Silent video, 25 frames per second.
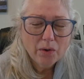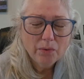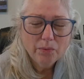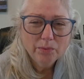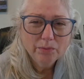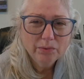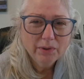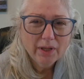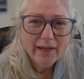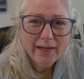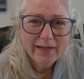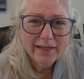
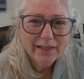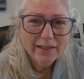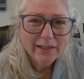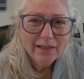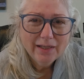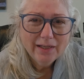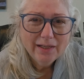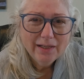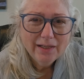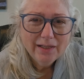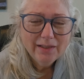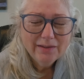like
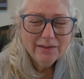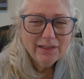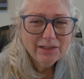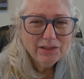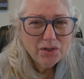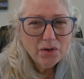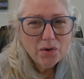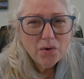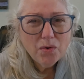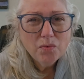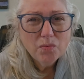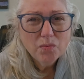they
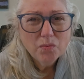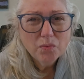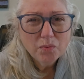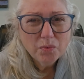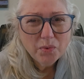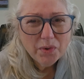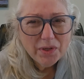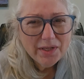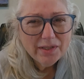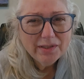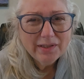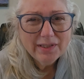don't
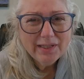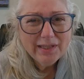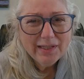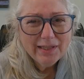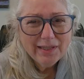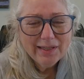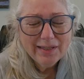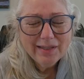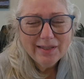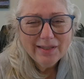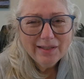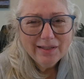
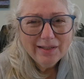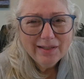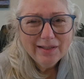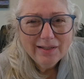really,